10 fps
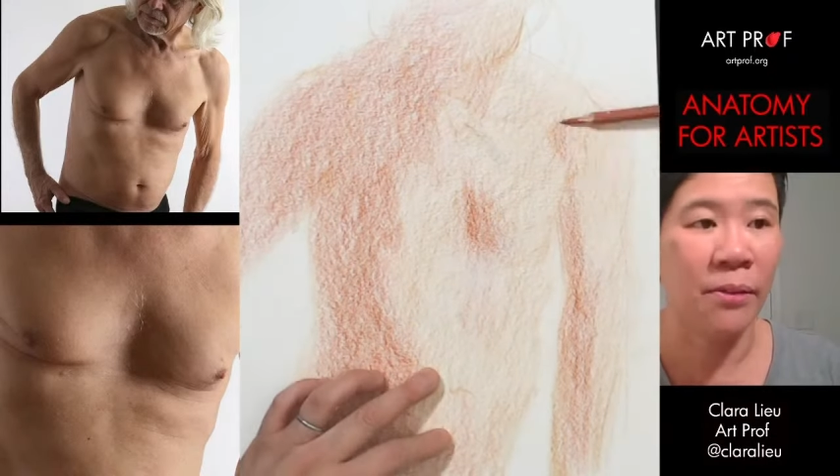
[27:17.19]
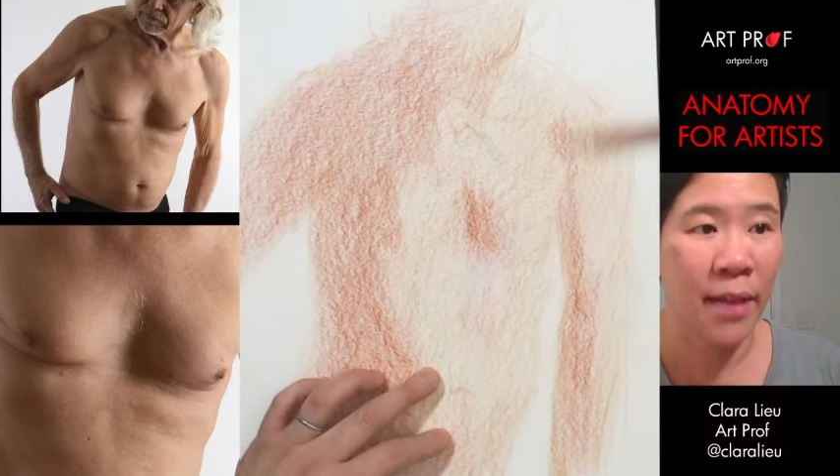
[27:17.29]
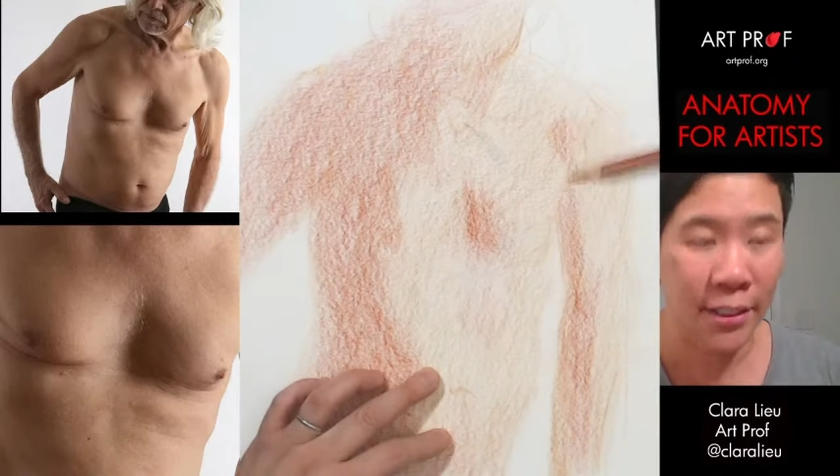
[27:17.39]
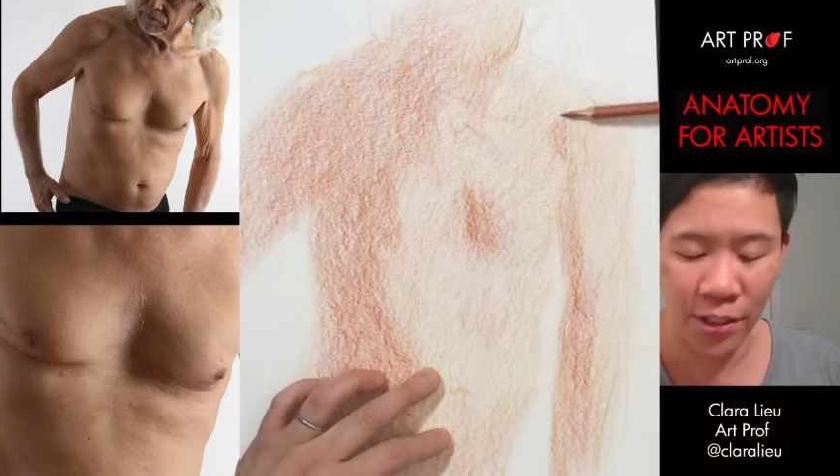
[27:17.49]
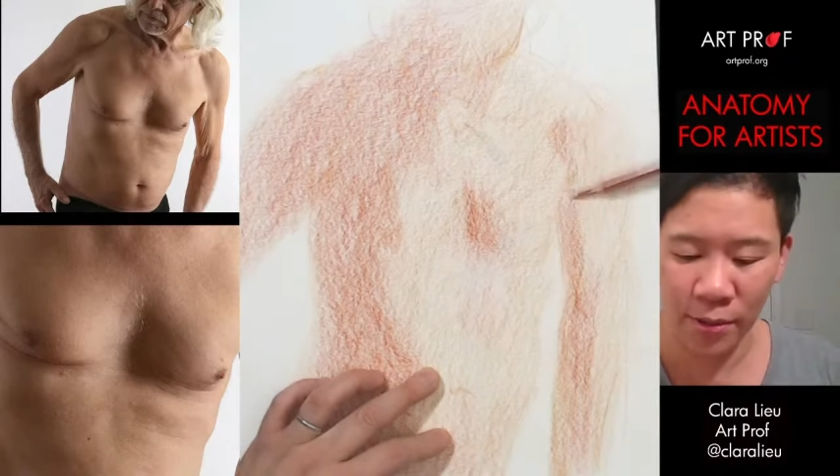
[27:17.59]

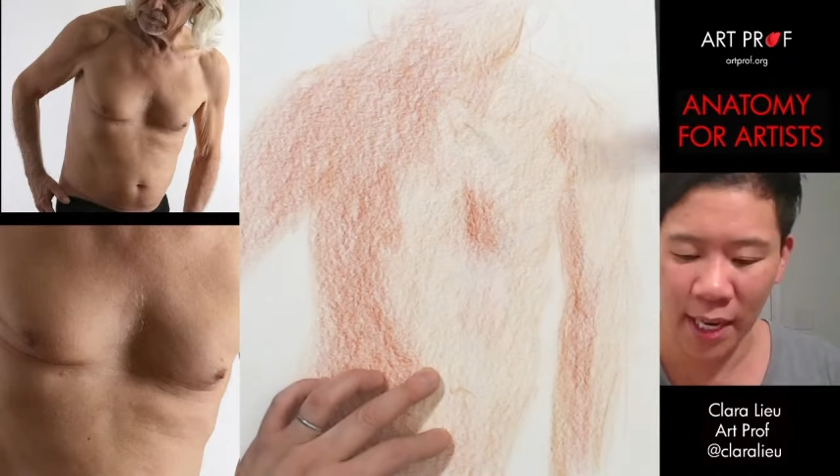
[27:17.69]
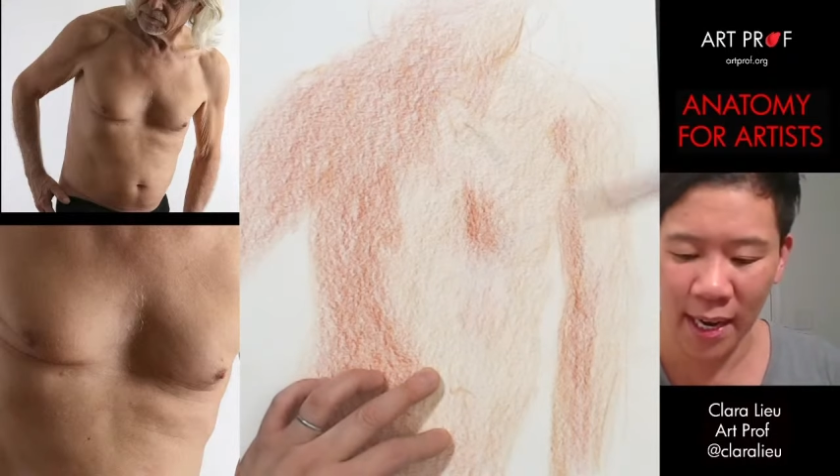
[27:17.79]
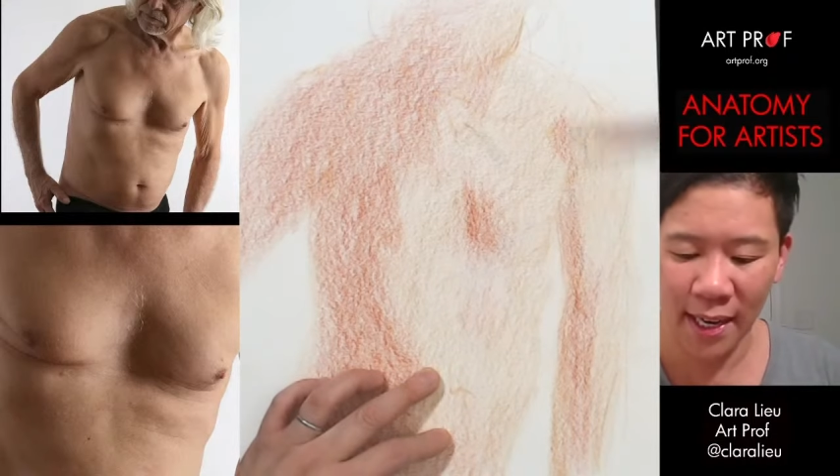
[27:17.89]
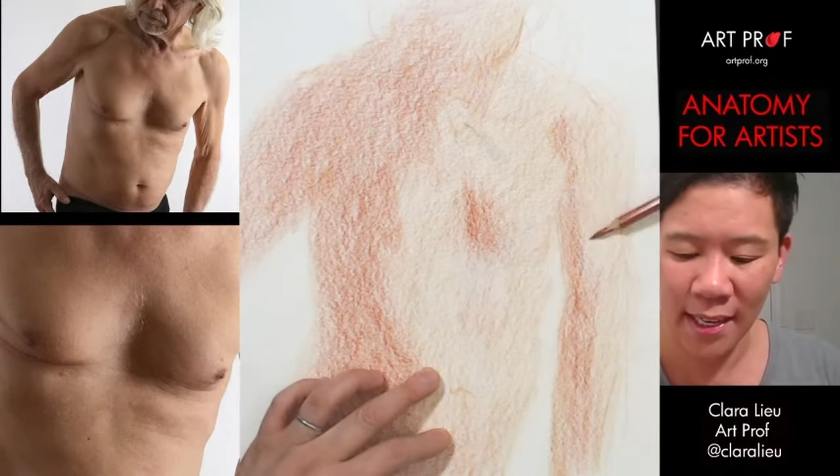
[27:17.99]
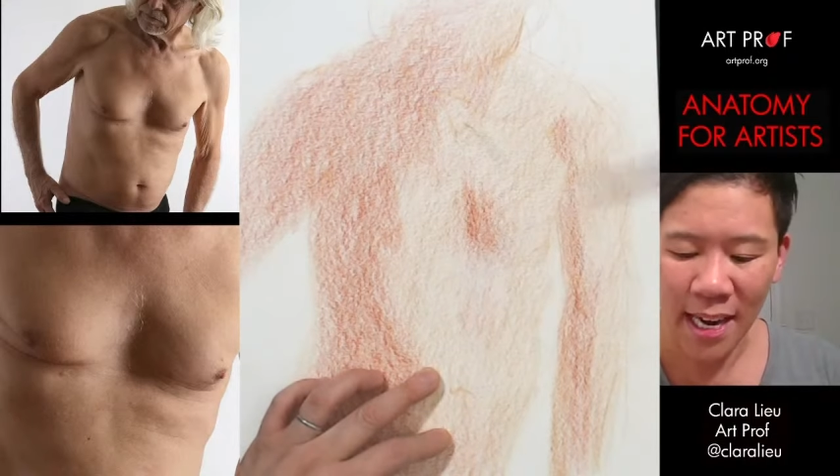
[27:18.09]
That's
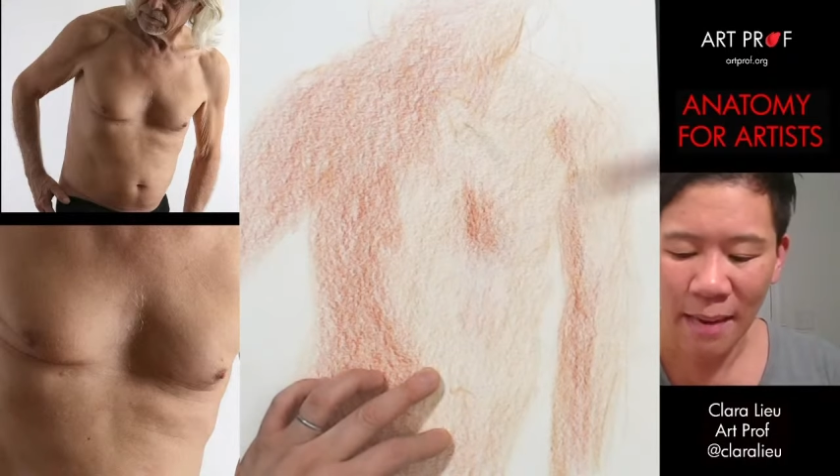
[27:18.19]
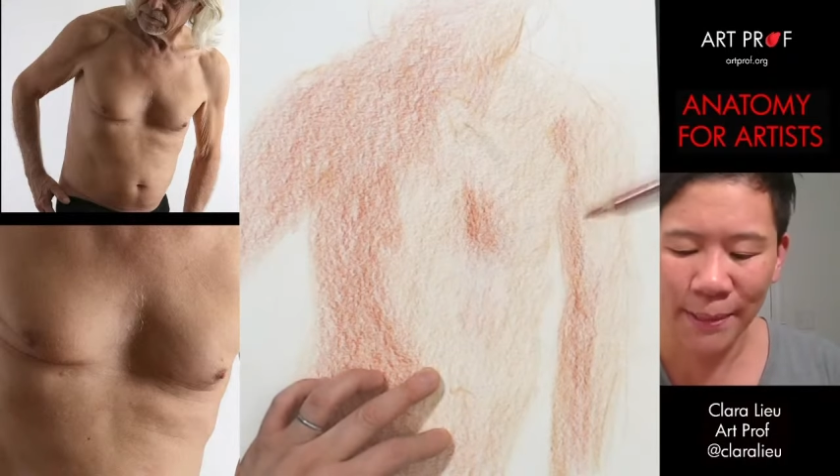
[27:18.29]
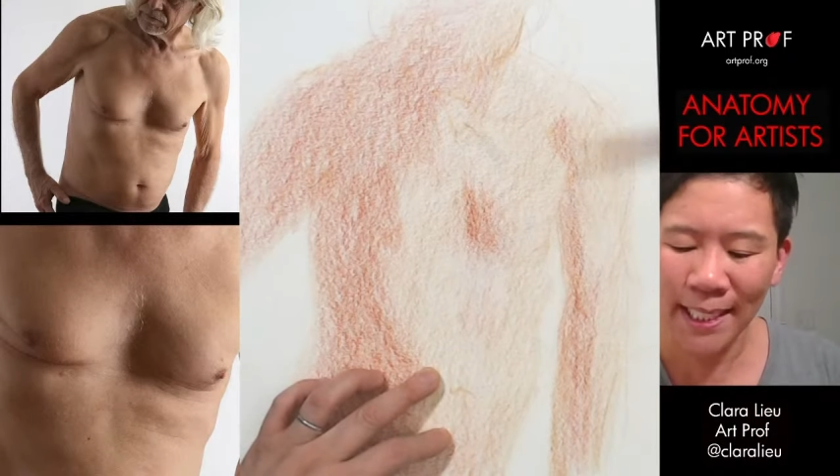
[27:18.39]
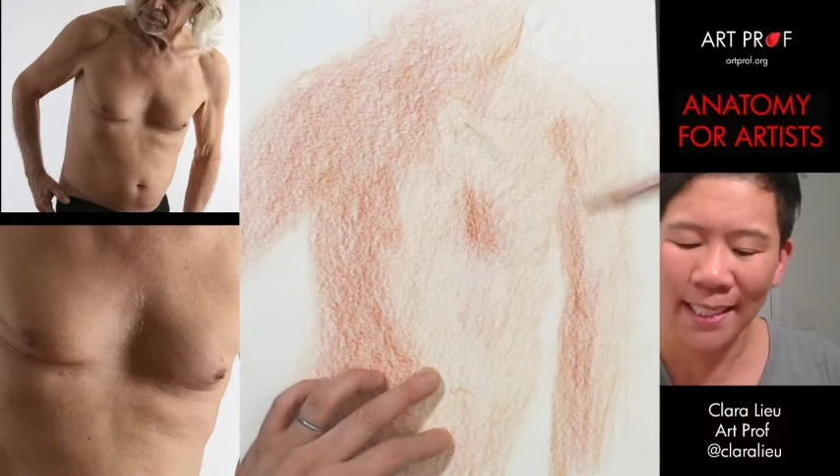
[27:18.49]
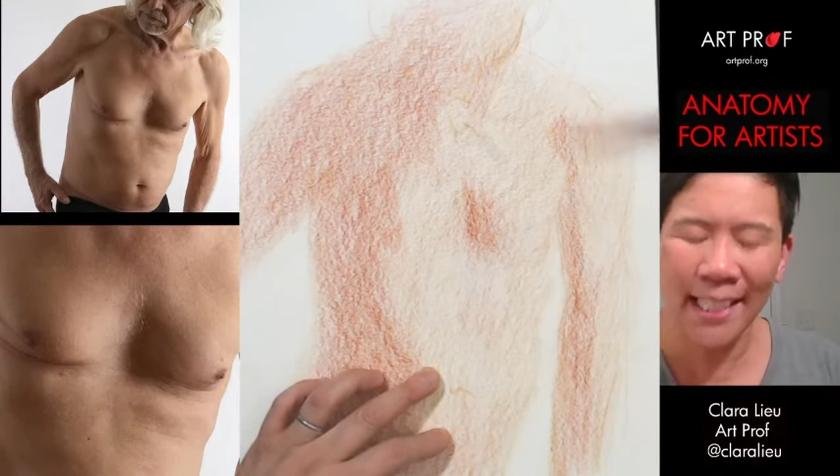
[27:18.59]
okay.
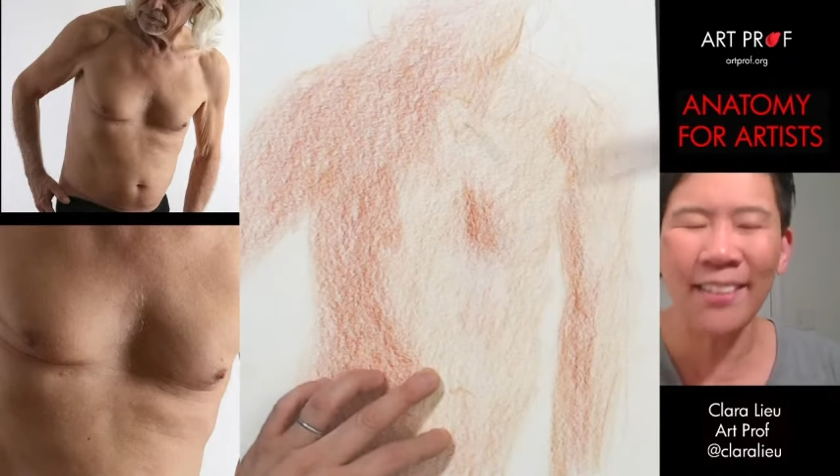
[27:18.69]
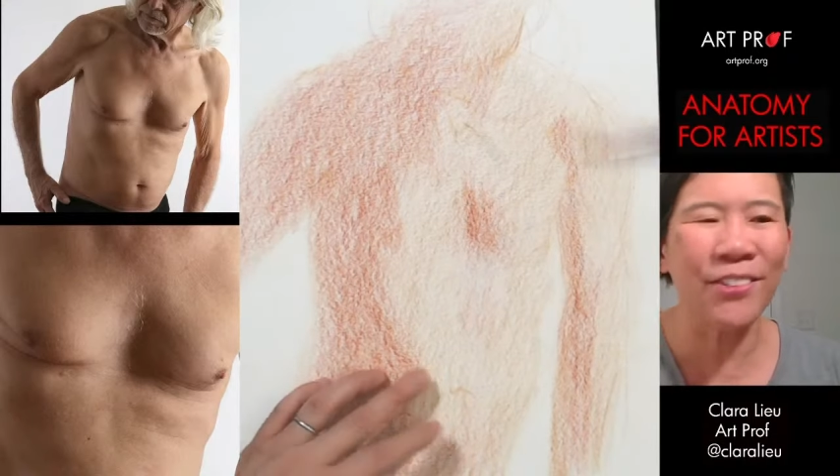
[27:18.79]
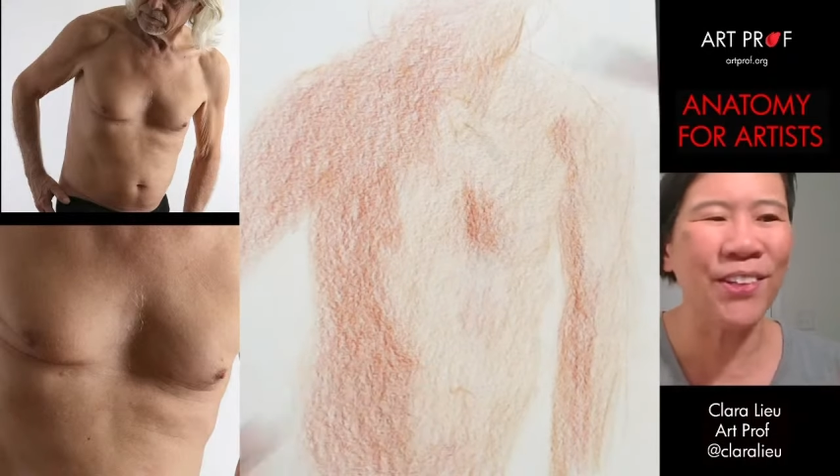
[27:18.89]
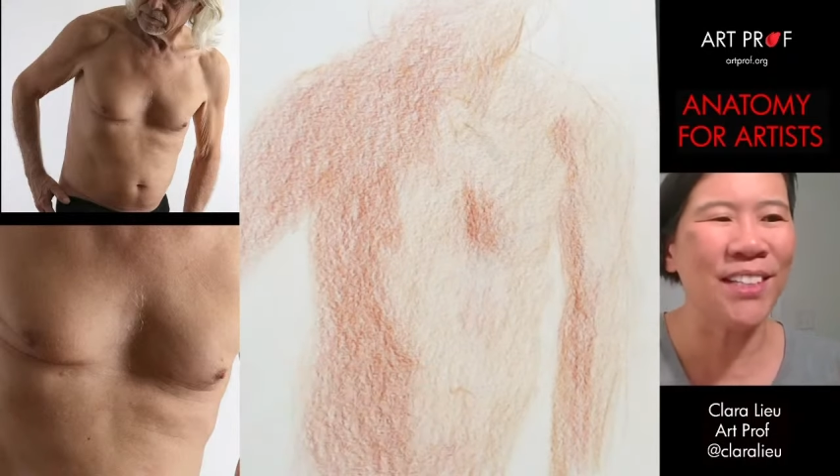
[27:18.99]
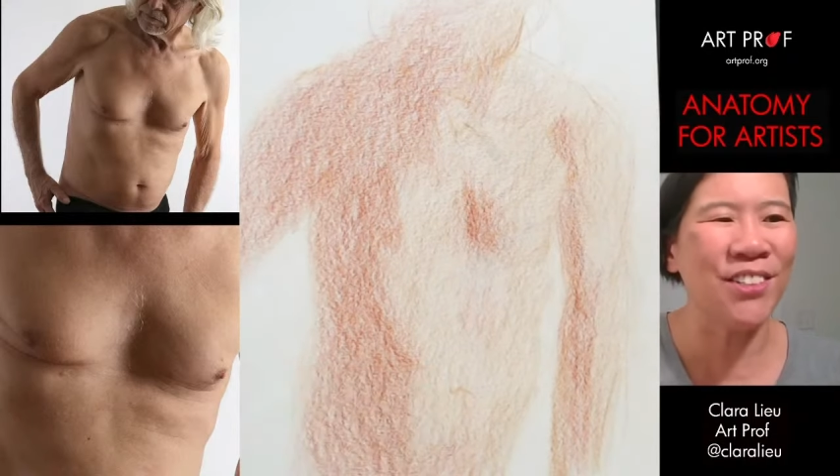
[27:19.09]
But see, the
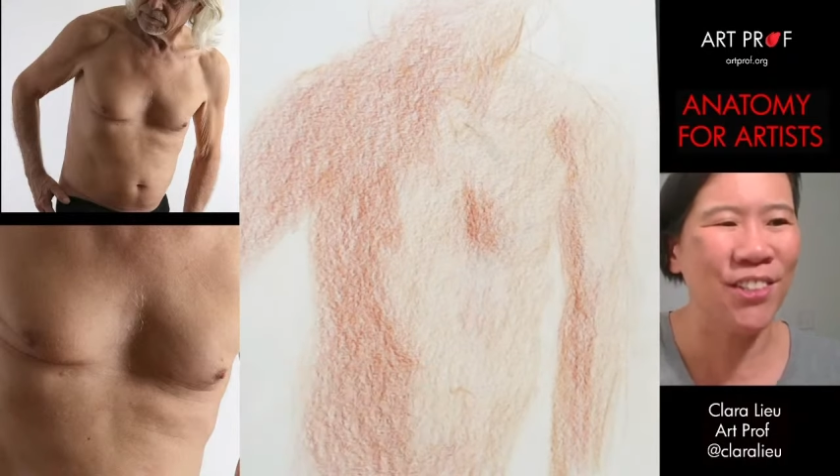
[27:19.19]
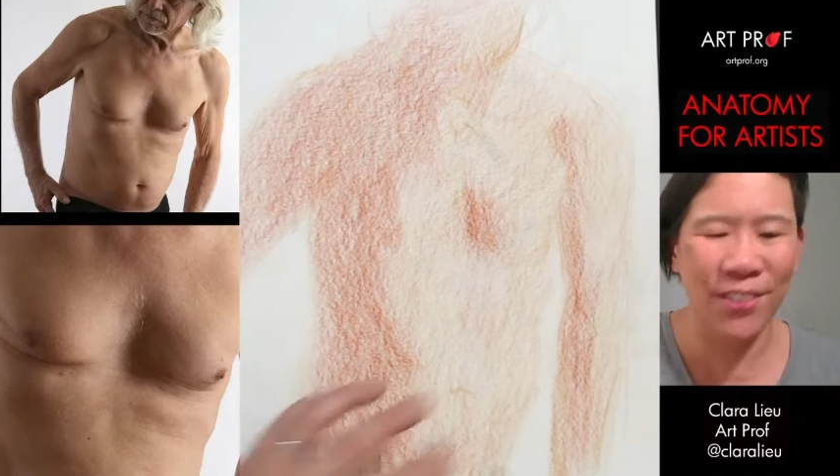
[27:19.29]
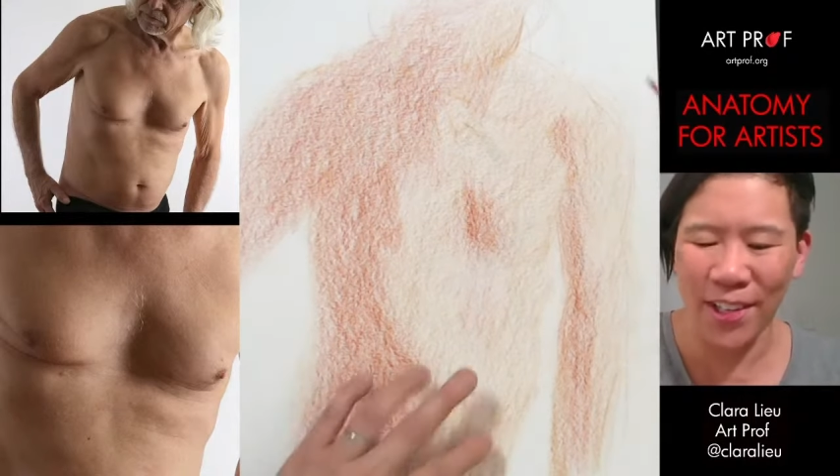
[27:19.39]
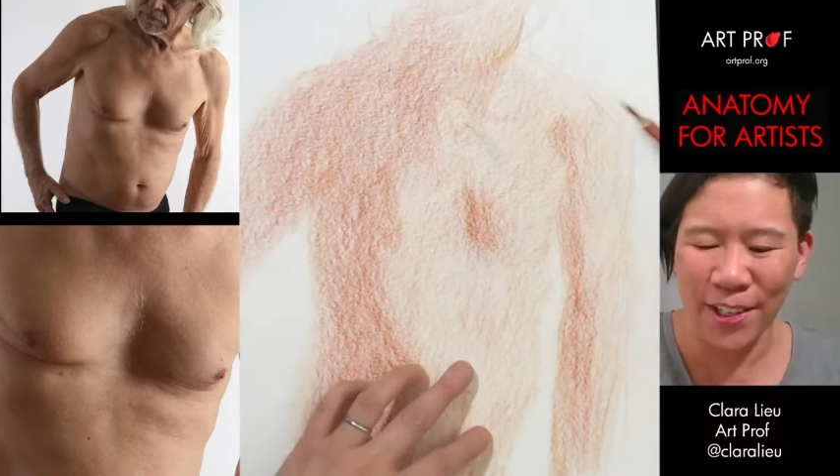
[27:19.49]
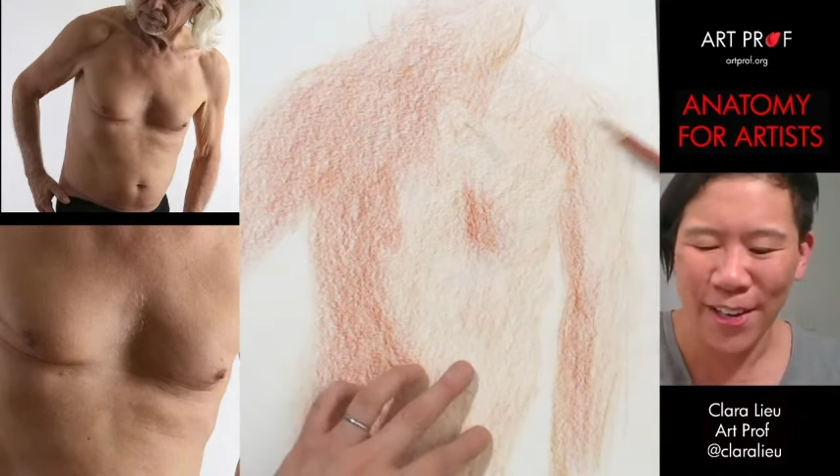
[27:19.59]
other thing too,
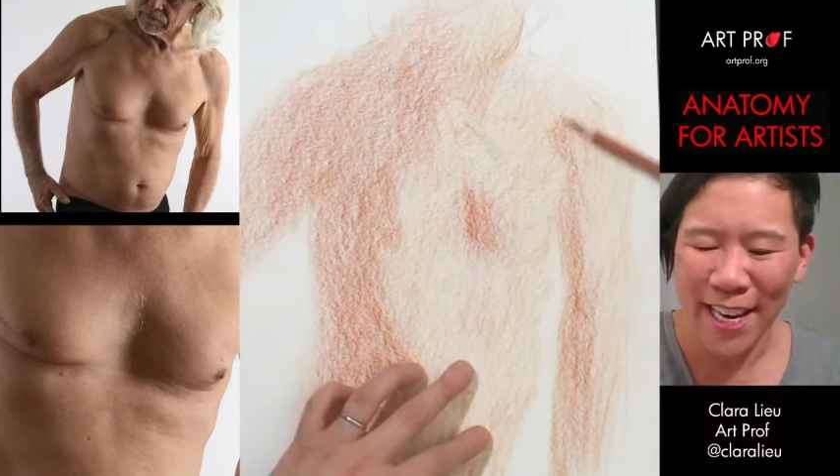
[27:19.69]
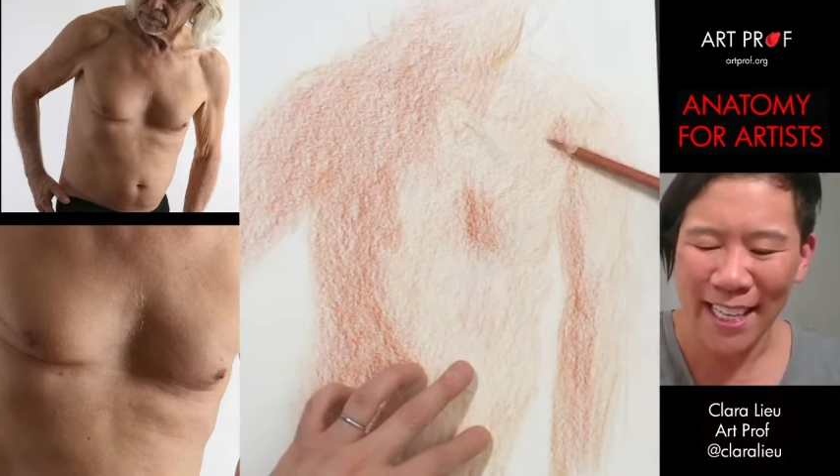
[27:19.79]
though,